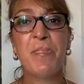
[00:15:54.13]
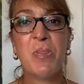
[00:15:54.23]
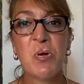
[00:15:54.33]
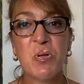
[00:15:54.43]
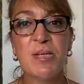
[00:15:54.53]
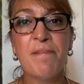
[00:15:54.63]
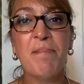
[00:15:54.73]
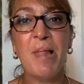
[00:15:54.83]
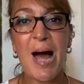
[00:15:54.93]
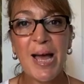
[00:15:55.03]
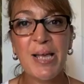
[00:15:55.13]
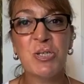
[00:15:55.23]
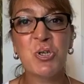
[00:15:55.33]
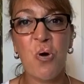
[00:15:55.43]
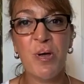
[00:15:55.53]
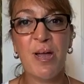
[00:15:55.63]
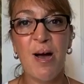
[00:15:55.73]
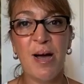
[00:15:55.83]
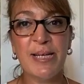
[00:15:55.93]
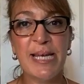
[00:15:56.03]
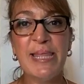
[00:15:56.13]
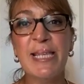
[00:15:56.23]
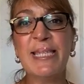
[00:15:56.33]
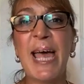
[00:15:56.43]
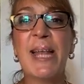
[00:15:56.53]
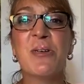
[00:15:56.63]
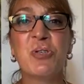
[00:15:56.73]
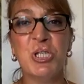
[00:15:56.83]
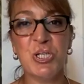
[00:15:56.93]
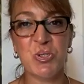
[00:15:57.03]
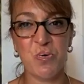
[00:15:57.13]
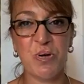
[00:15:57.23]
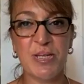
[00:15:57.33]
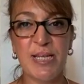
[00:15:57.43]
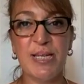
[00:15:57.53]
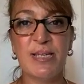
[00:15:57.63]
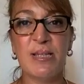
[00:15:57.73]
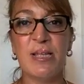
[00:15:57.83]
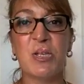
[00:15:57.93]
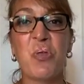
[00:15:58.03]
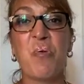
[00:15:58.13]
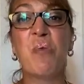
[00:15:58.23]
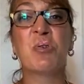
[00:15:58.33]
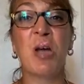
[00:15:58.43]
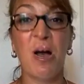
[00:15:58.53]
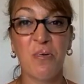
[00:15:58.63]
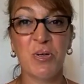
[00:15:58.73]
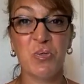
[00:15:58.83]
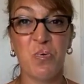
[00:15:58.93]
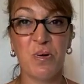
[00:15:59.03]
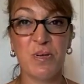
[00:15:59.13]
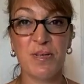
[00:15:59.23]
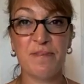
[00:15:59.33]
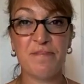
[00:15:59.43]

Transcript: there's some blockage going on in this energy source, this this throat chakra source.